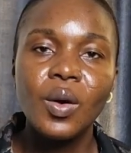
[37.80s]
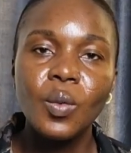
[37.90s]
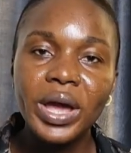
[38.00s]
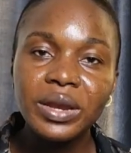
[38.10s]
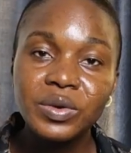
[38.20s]

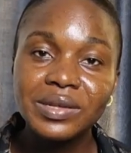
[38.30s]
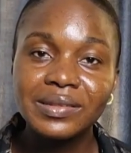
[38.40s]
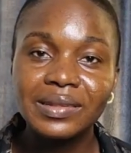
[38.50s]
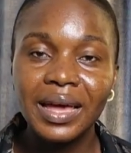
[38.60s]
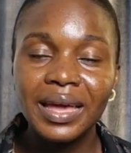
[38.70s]
When we
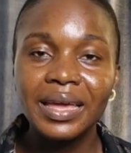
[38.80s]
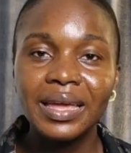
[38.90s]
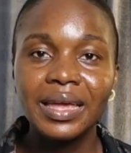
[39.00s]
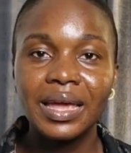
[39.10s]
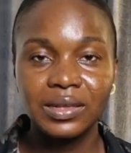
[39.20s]

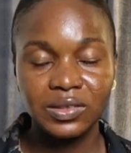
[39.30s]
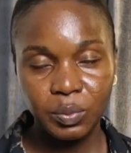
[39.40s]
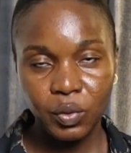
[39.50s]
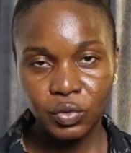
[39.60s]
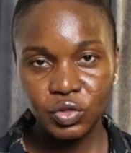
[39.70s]
say
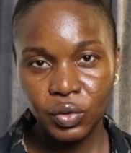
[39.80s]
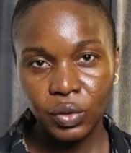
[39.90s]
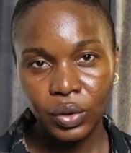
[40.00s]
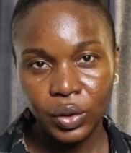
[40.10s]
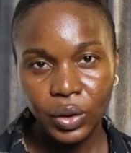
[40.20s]

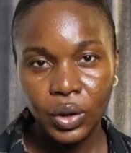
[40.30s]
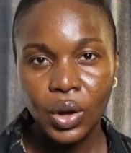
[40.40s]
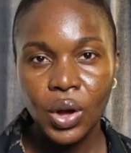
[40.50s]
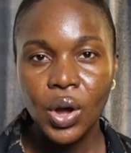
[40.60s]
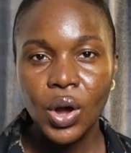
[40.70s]
exposure,
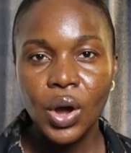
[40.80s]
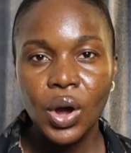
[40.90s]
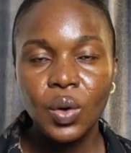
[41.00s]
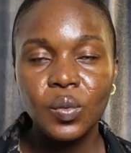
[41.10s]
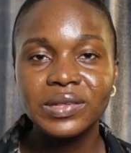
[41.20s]

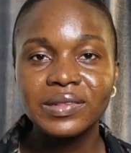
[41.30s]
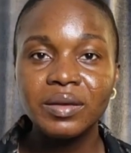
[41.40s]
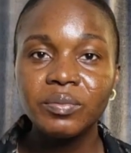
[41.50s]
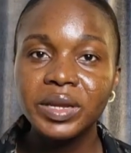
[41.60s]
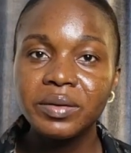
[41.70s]
we
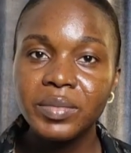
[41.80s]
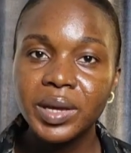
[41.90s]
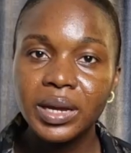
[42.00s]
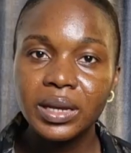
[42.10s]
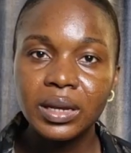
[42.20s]
simply
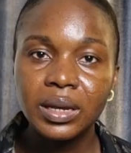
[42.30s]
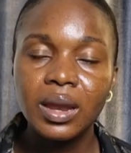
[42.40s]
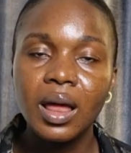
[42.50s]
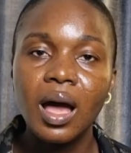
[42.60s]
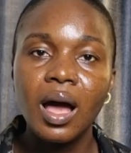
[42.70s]
mean
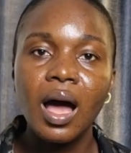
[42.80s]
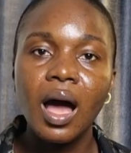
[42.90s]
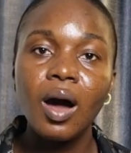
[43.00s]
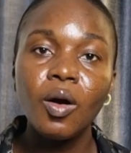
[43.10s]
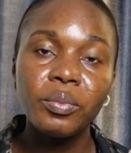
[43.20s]

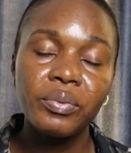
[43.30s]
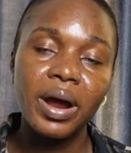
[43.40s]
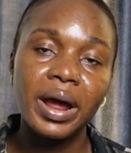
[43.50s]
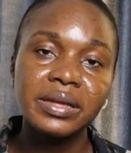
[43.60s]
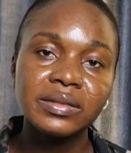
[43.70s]
how
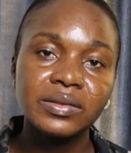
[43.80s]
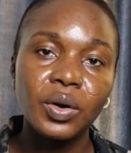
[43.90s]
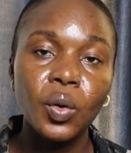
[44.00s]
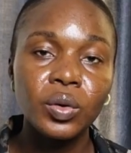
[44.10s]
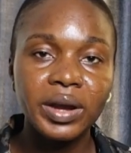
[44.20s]
bright
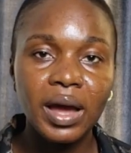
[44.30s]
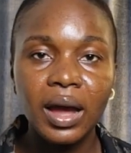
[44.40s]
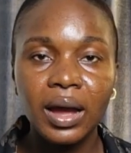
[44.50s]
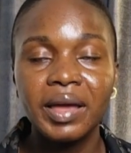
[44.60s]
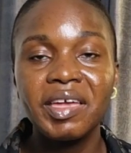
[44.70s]
or
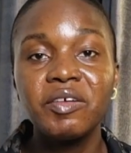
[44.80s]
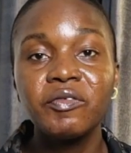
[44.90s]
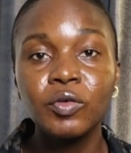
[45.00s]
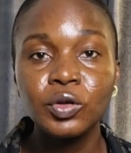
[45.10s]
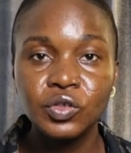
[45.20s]
dark a
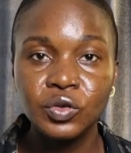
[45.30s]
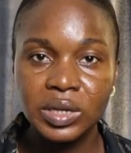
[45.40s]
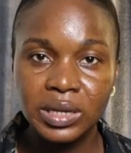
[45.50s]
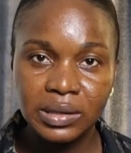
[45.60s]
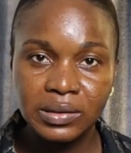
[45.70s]
photo
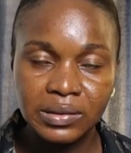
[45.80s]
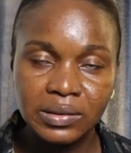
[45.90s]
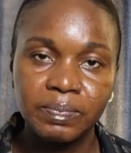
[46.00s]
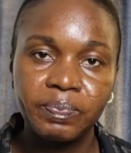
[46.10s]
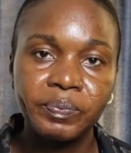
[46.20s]
is.